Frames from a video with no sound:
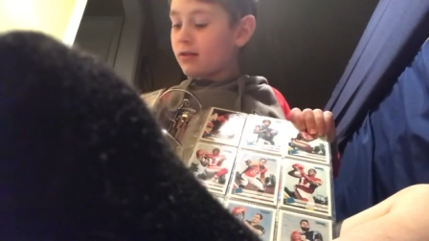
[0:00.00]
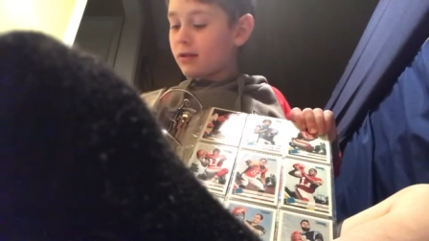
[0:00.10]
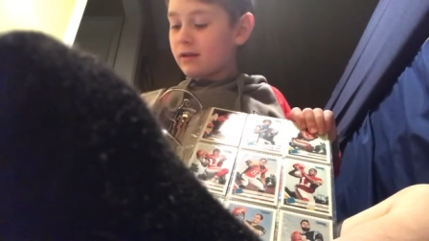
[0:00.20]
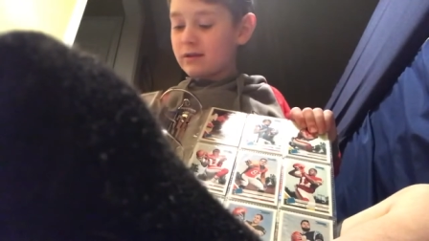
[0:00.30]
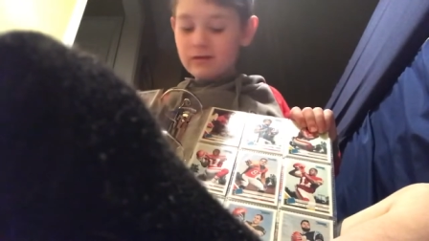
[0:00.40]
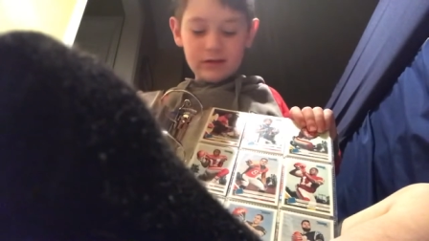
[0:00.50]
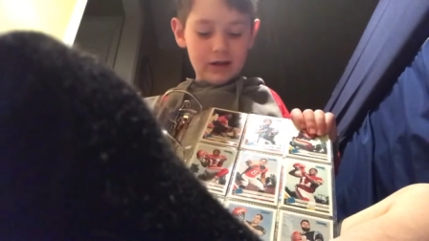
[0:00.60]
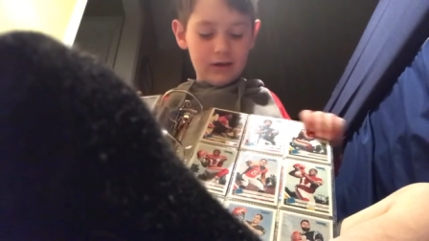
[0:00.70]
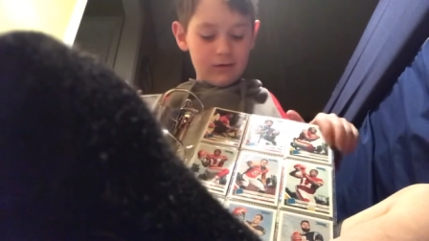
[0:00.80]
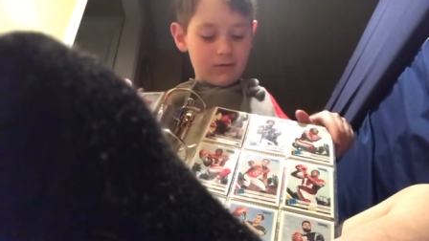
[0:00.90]
This is
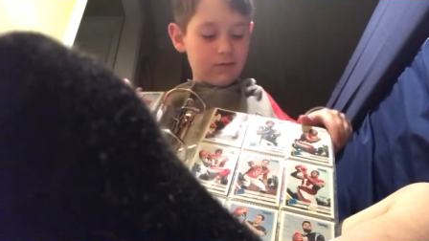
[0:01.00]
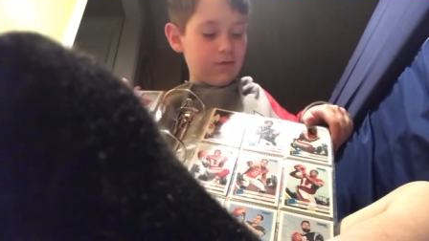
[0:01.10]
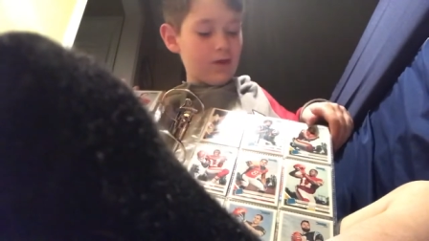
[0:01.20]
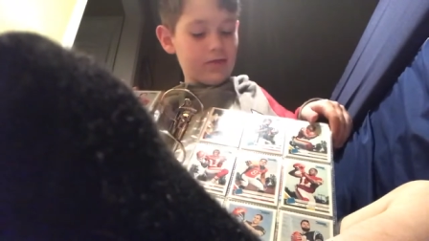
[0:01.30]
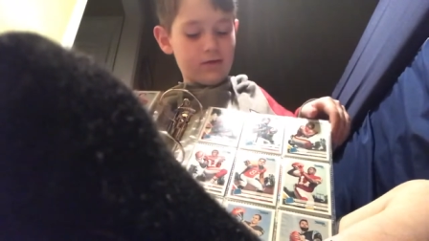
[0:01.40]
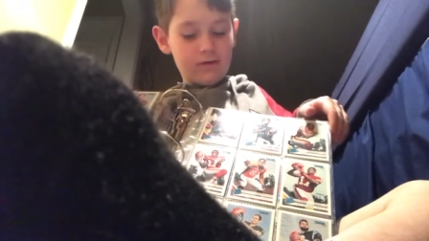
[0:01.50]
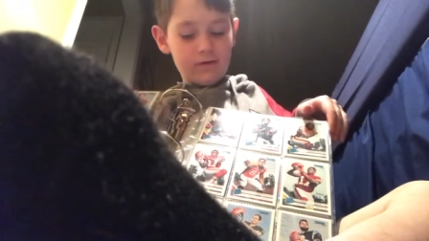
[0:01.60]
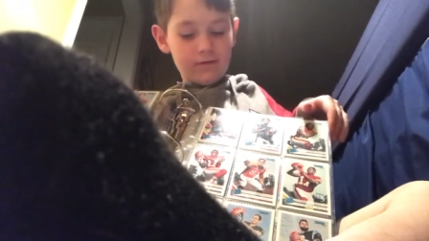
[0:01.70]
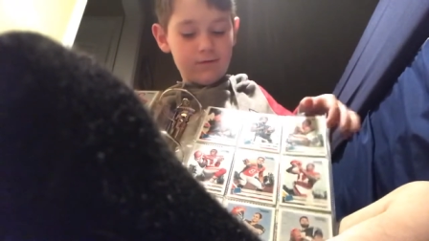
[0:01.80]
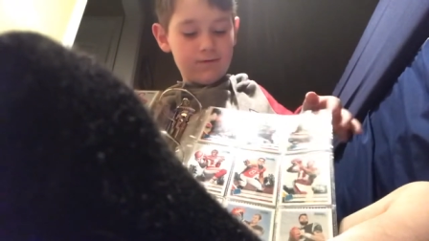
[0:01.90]
like a
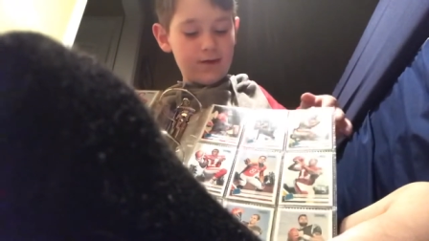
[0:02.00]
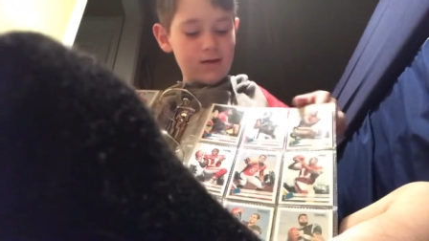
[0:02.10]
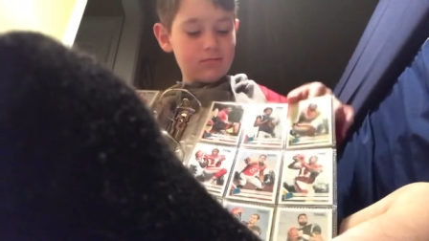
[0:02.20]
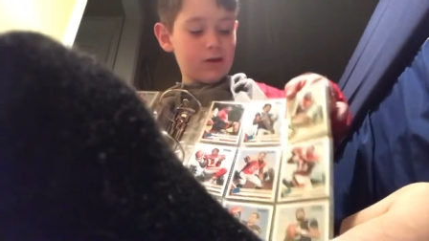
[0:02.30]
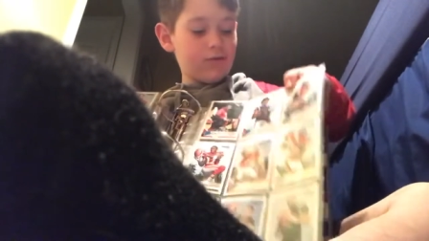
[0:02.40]
family